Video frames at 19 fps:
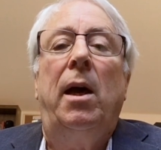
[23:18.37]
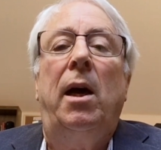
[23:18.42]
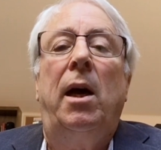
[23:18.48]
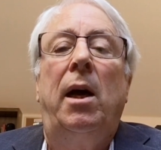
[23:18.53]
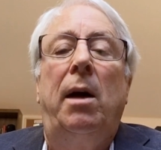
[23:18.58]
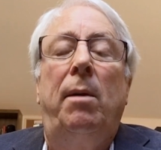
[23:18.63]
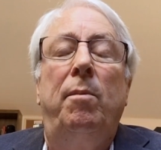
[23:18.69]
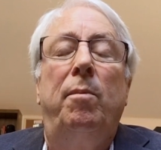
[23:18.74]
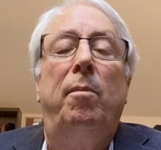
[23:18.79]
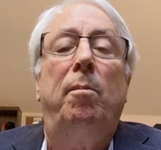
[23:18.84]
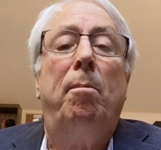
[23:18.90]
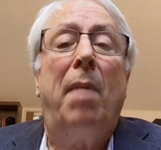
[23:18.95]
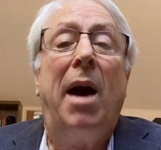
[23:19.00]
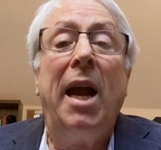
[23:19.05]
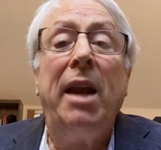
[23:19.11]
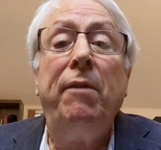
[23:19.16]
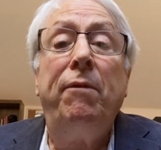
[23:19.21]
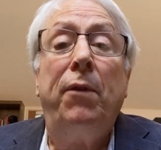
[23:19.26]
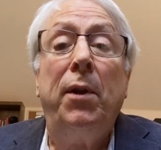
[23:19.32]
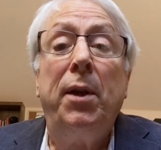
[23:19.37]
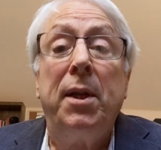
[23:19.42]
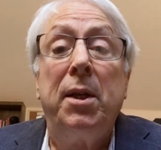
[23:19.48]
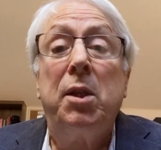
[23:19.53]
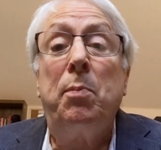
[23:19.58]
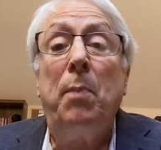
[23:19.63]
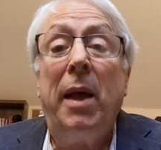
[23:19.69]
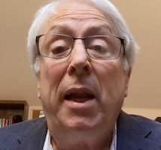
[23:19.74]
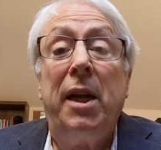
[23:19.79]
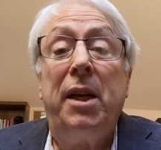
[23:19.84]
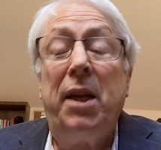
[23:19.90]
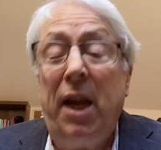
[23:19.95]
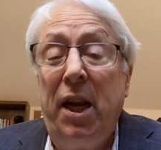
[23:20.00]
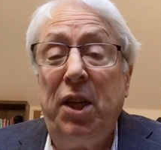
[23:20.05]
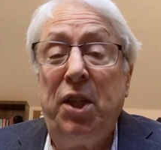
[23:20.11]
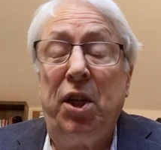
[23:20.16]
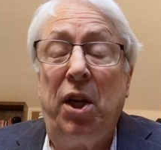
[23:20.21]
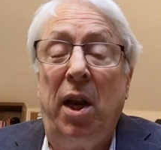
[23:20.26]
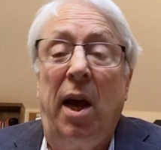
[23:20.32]
Mindfulness
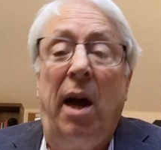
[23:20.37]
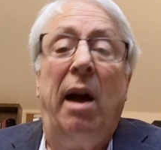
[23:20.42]
meditation,